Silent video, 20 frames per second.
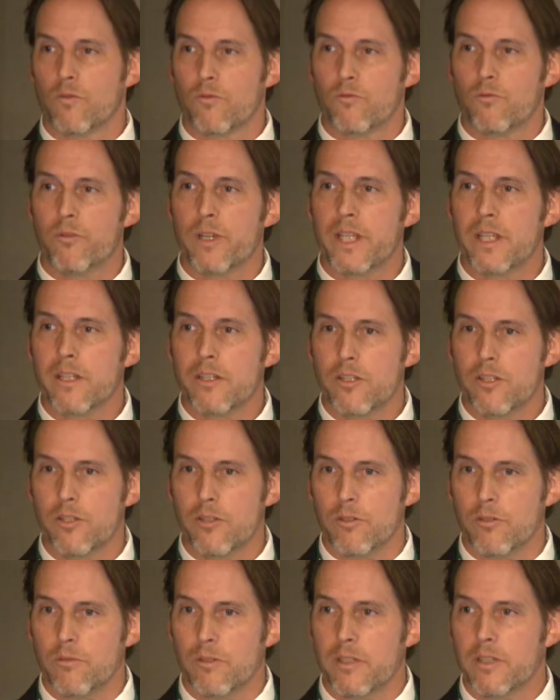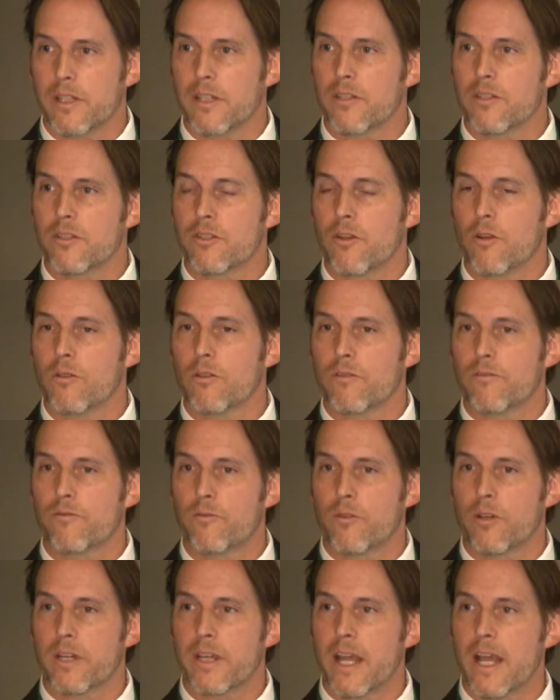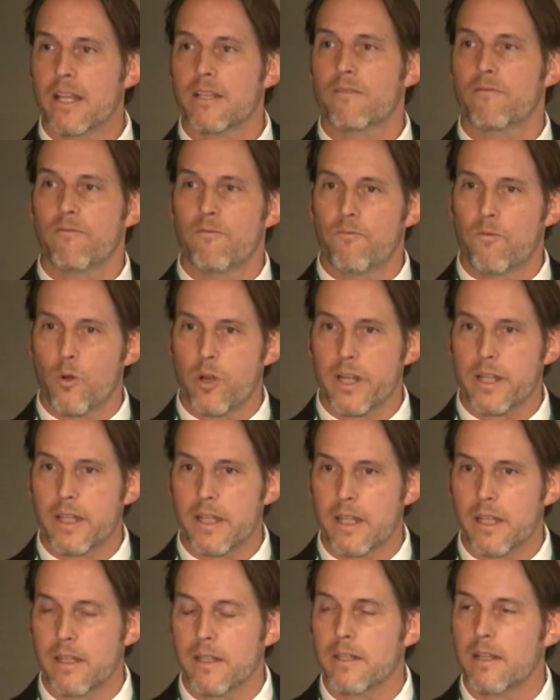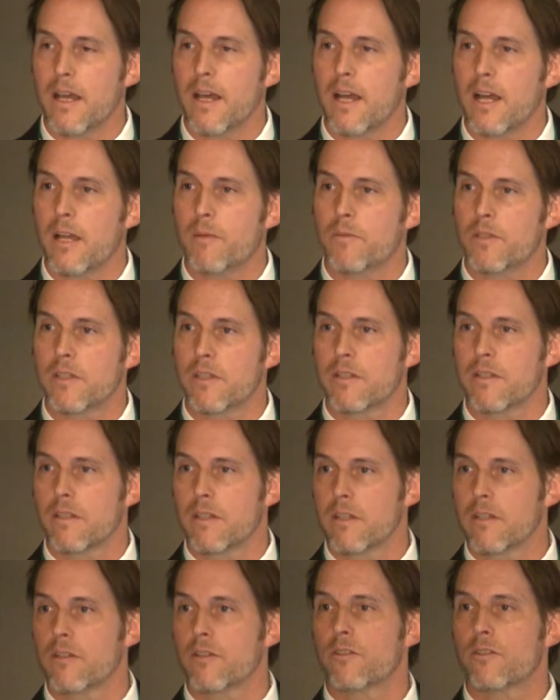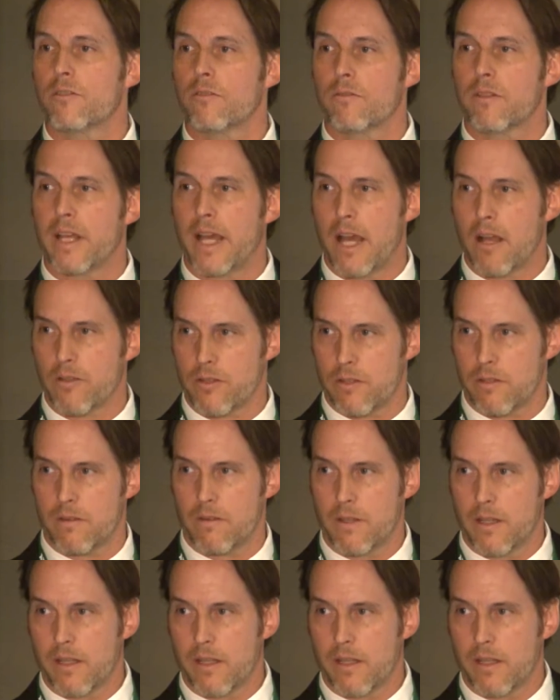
redo its solar forecast 14 times since the year 2000.